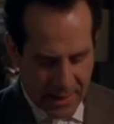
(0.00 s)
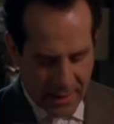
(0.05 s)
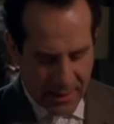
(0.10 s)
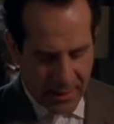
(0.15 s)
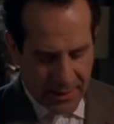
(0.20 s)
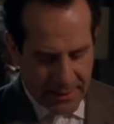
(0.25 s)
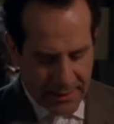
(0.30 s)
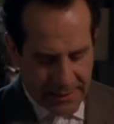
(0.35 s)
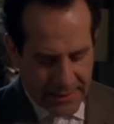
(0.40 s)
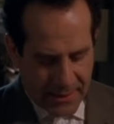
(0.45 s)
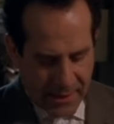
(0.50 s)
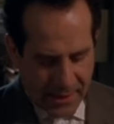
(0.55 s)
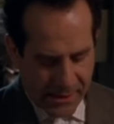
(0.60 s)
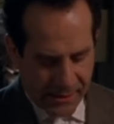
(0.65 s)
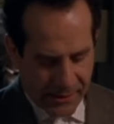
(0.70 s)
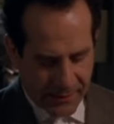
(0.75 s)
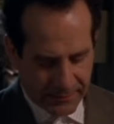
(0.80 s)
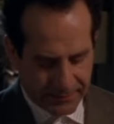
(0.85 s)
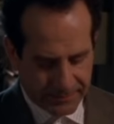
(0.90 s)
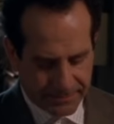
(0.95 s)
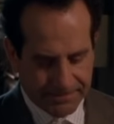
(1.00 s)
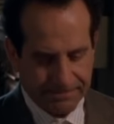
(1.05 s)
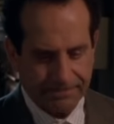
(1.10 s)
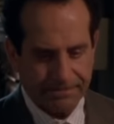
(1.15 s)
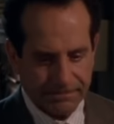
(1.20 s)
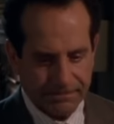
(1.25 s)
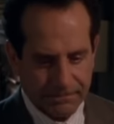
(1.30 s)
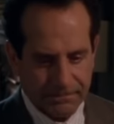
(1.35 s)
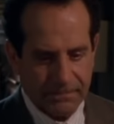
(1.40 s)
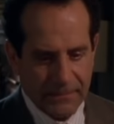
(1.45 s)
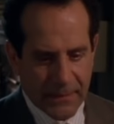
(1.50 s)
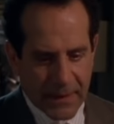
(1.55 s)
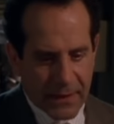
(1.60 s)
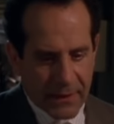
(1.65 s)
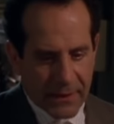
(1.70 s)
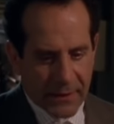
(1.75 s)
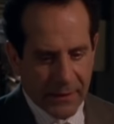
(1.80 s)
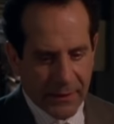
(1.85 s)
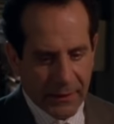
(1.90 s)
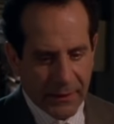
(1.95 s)
were three witnesses. Can you explain that?
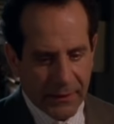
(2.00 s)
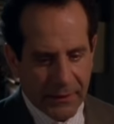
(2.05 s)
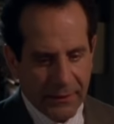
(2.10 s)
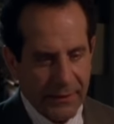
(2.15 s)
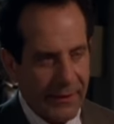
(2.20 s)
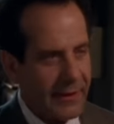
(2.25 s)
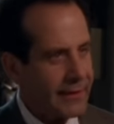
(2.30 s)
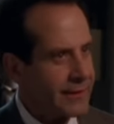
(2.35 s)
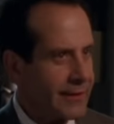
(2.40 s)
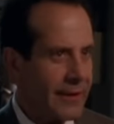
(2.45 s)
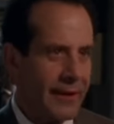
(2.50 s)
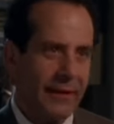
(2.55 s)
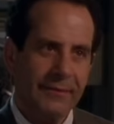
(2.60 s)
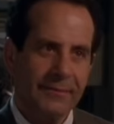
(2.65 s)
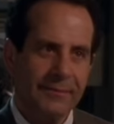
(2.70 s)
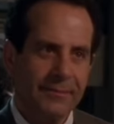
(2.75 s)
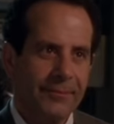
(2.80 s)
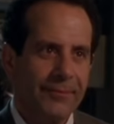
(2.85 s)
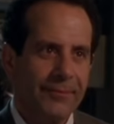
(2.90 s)
Not yet.